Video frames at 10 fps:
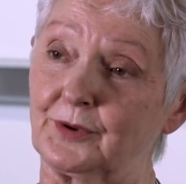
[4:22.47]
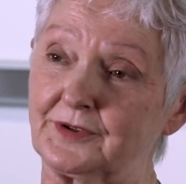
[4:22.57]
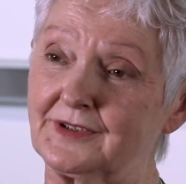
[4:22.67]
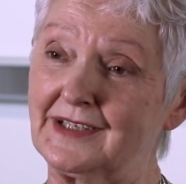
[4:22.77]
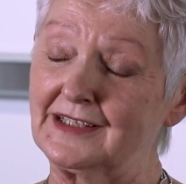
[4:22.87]

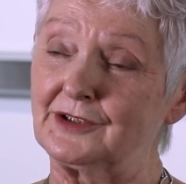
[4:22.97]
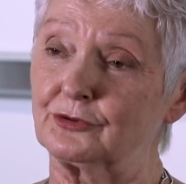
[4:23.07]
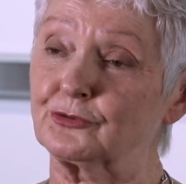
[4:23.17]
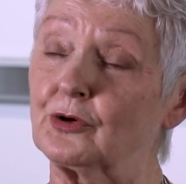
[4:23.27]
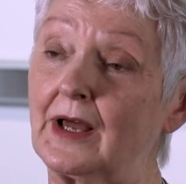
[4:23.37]
but you're
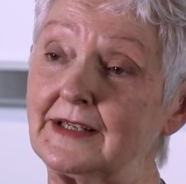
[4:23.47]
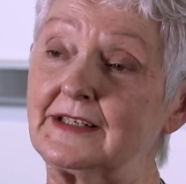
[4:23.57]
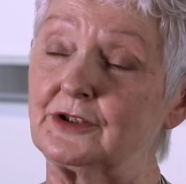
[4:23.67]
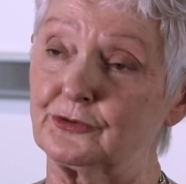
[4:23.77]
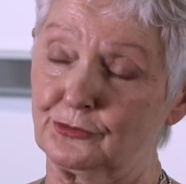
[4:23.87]

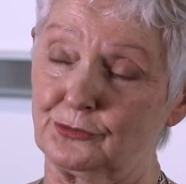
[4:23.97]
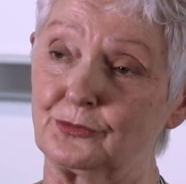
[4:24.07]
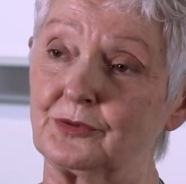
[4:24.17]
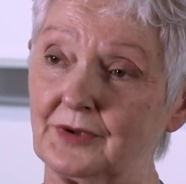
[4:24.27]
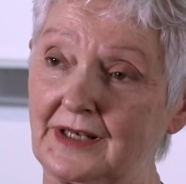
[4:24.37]
trying
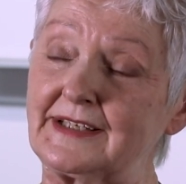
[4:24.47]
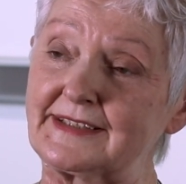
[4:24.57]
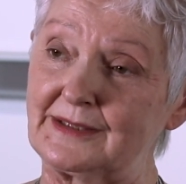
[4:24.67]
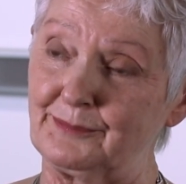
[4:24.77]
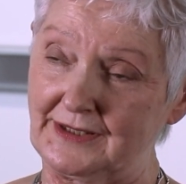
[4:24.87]
to a
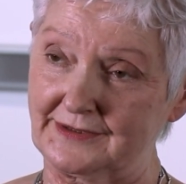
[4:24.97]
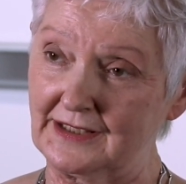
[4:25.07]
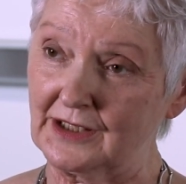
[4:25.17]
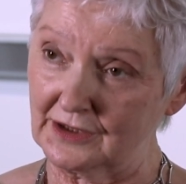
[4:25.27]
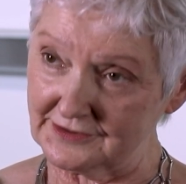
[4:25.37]
little bit
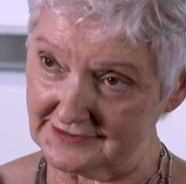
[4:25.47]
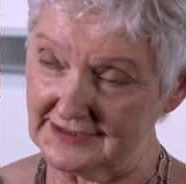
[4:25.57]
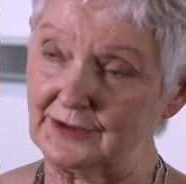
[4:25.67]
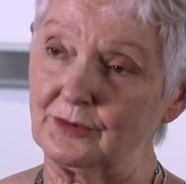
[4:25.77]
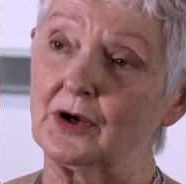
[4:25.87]

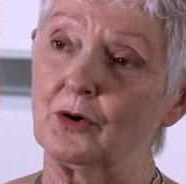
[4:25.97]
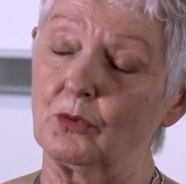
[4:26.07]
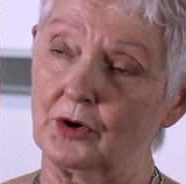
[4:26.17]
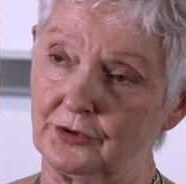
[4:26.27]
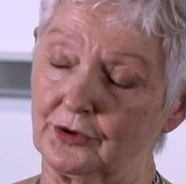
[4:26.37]
see
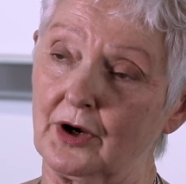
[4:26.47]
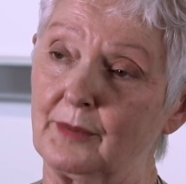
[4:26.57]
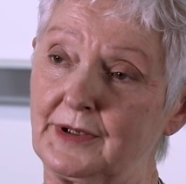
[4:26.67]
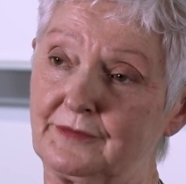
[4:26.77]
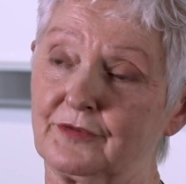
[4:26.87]
where they're
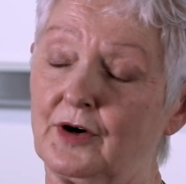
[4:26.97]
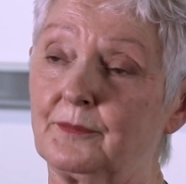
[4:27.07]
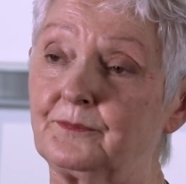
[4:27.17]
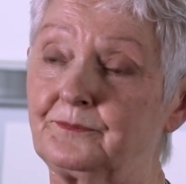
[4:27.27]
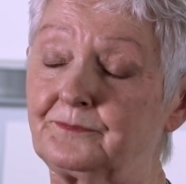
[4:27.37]
coming from.